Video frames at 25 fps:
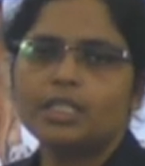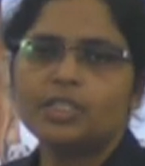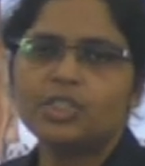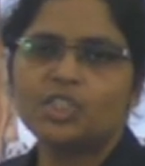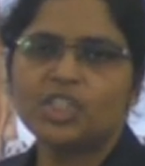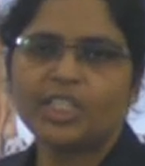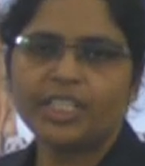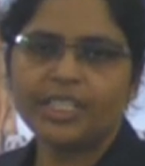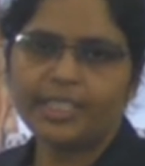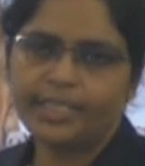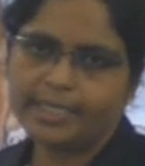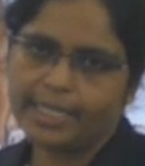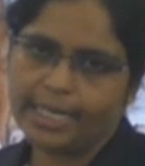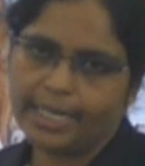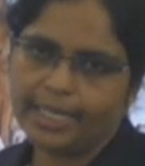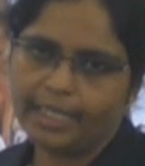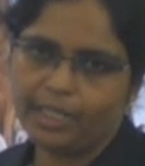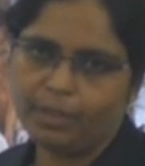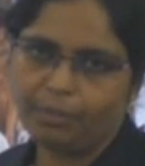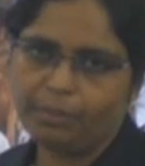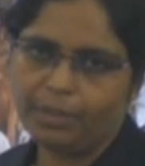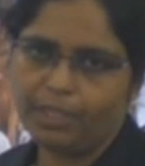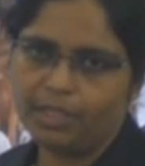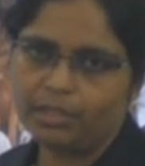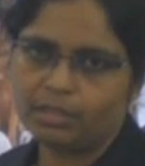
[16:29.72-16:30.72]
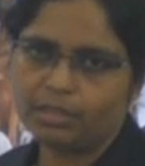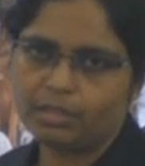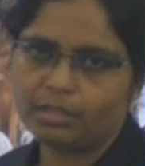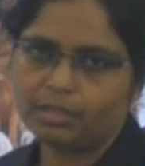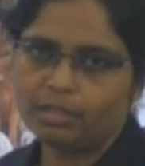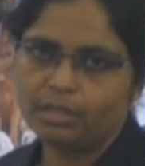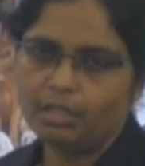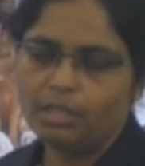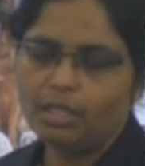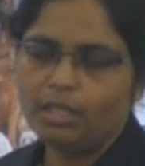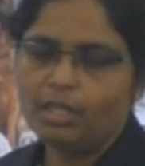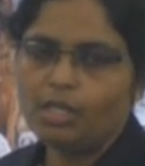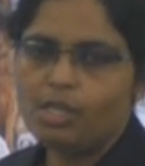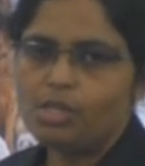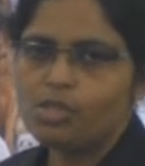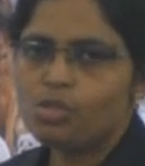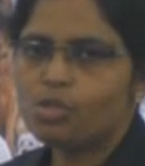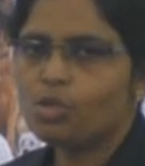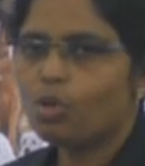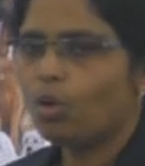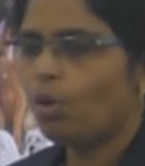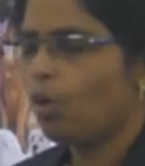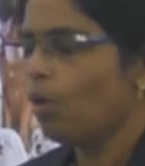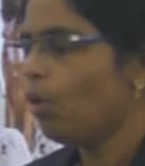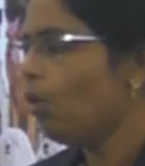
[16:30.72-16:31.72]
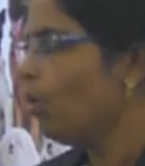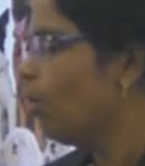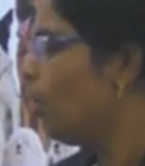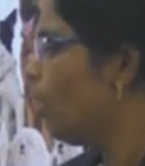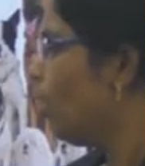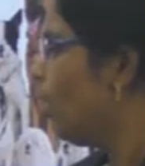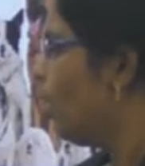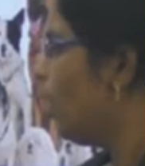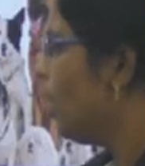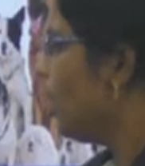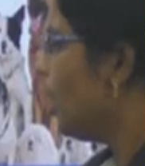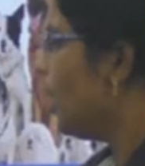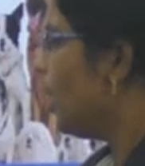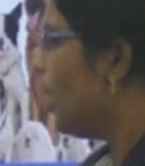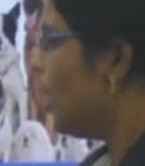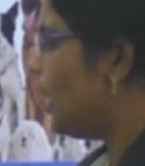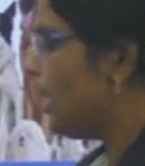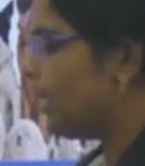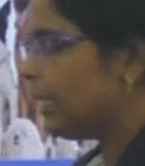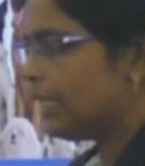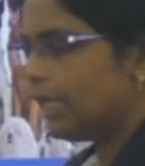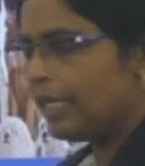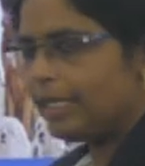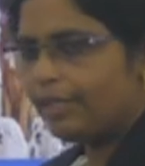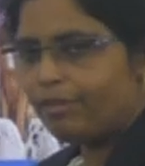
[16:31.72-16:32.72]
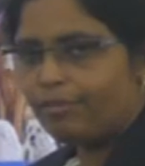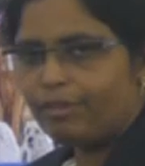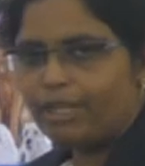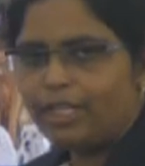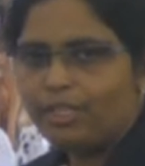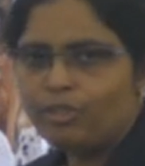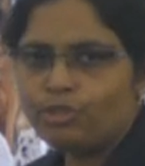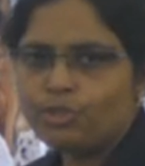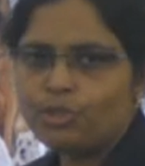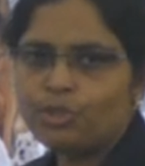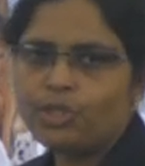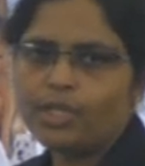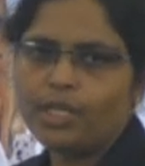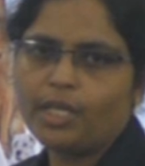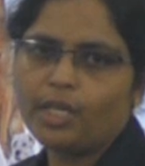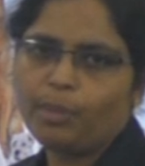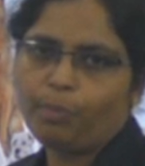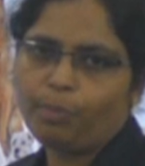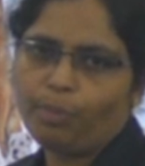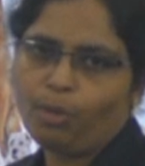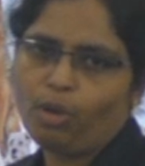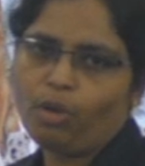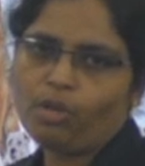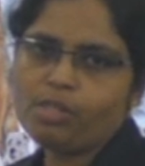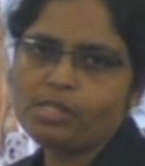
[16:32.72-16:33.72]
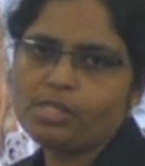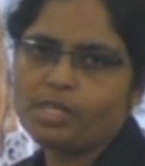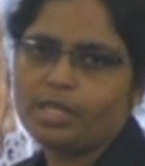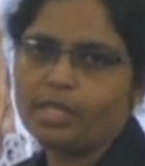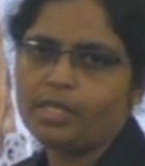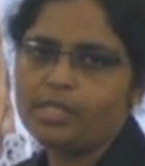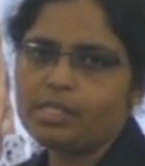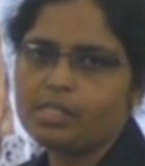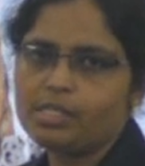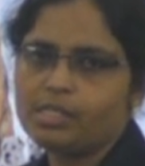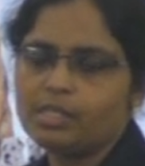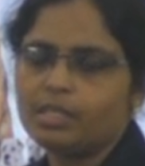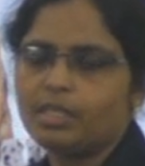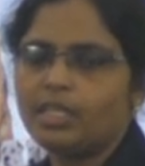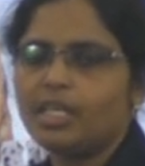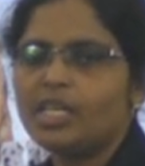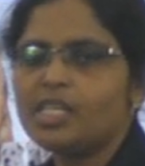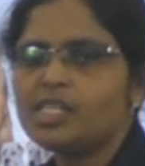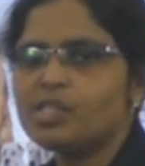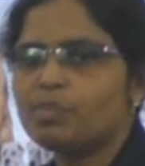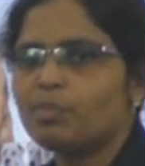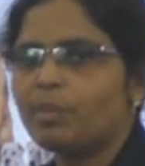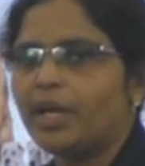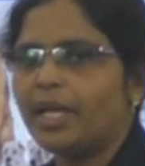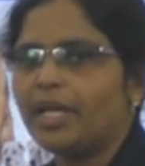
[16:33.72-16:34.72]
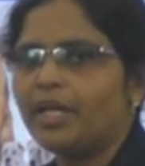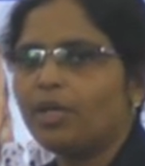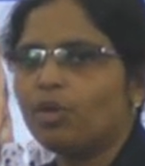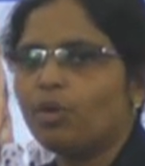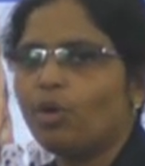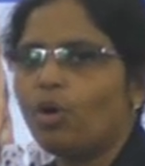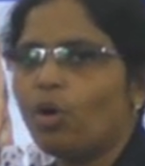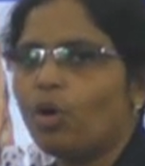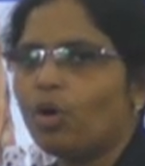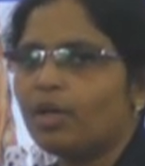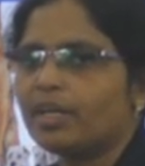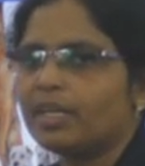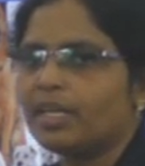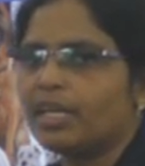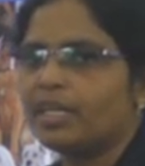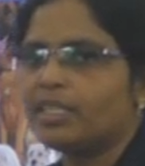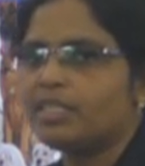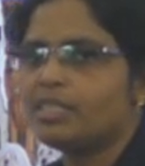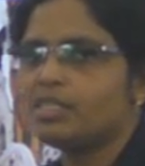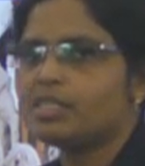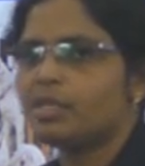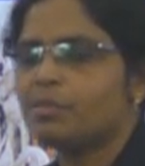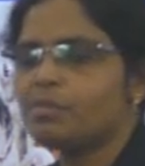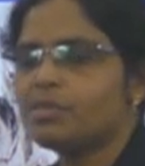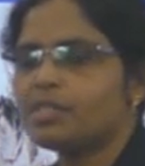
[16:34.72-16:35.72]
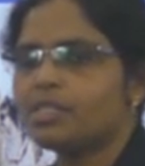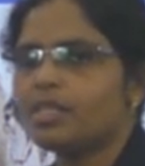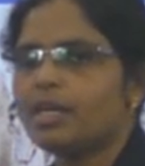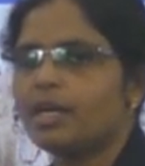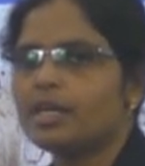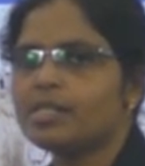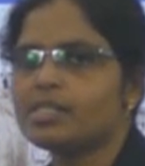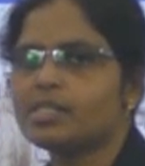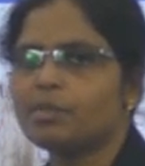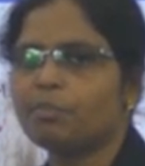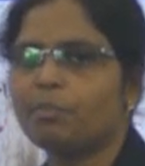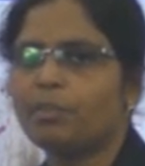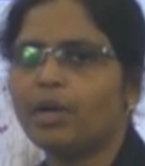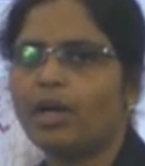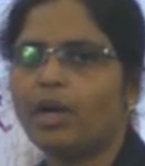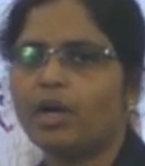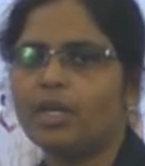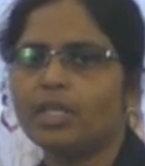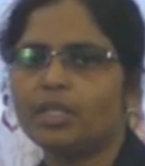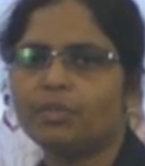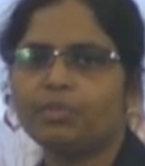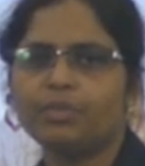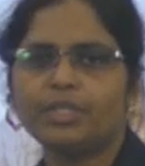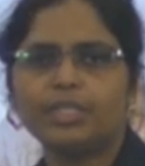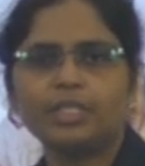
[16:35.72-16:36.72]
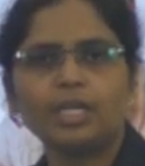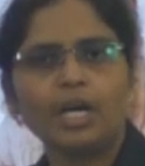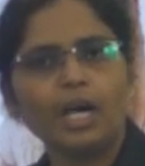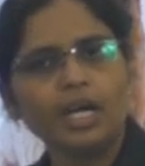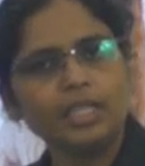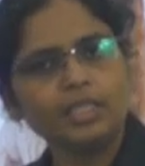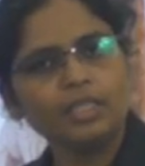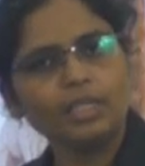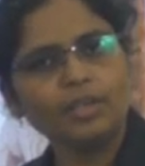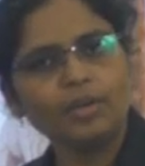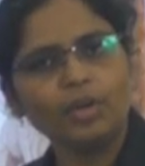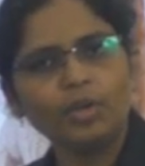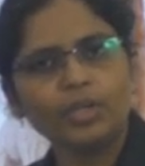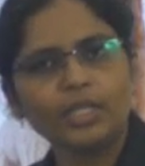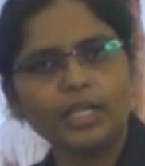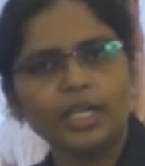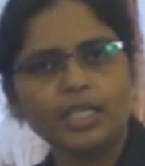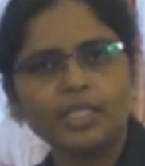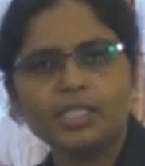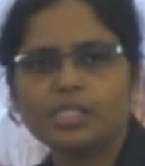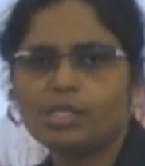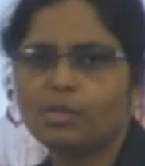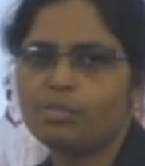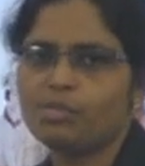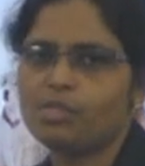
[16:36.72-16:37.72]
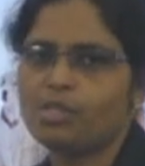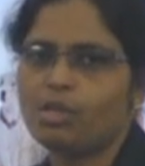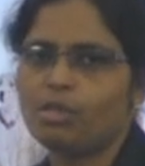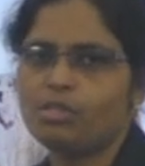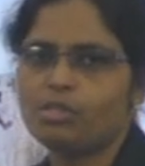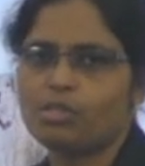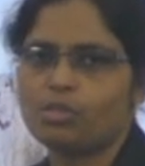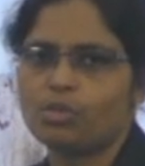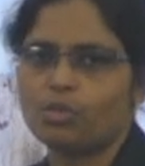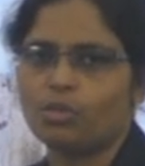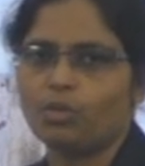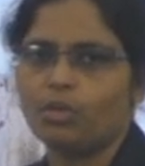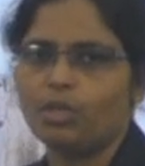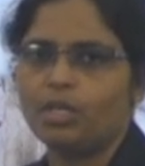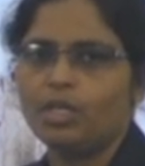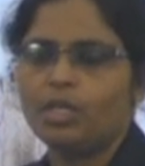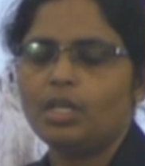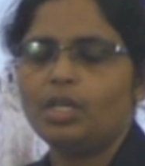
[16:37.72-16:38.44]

gene dynamics. So, in the evolutionary process, these microorganisms, they are symbiotic with the other organisms also.